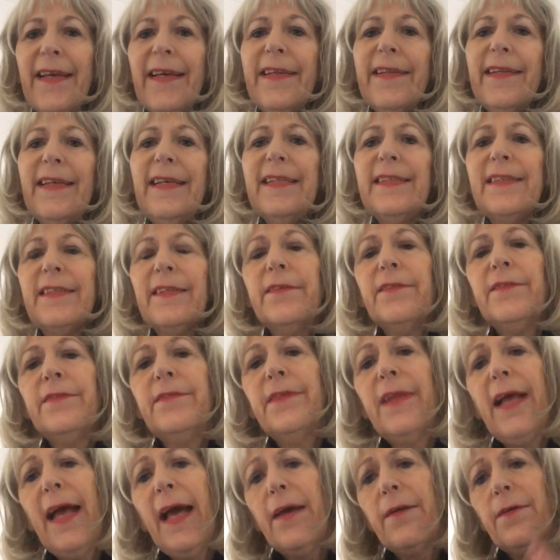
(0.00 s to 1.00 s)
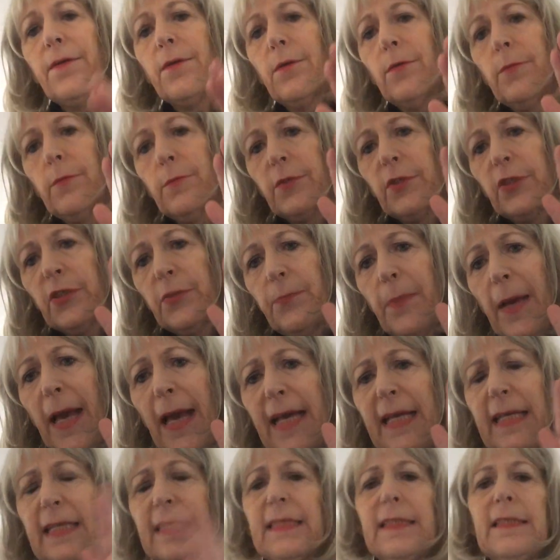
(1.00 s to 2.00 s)
This narrow
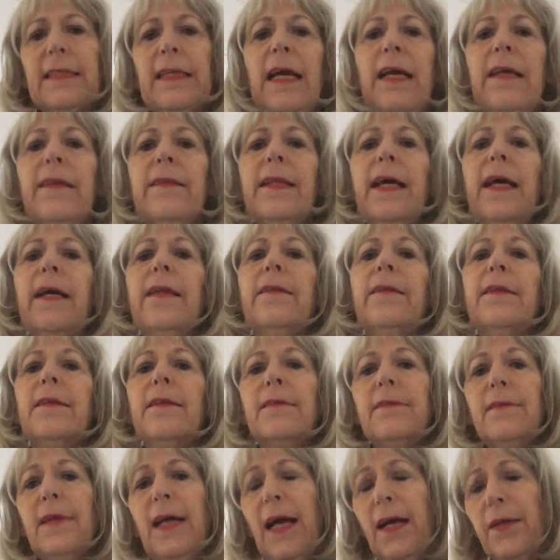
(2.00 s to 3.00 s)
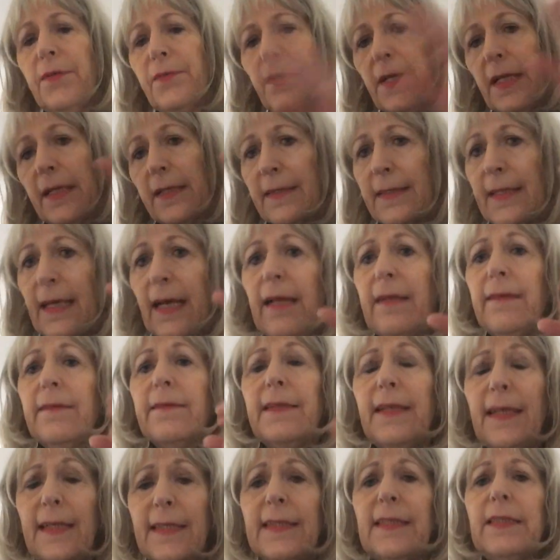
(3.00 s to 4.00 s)
space, and then 110
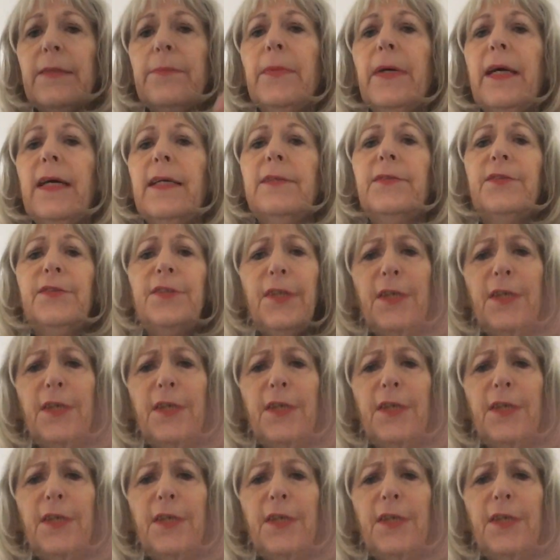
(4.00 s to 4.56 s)
decibel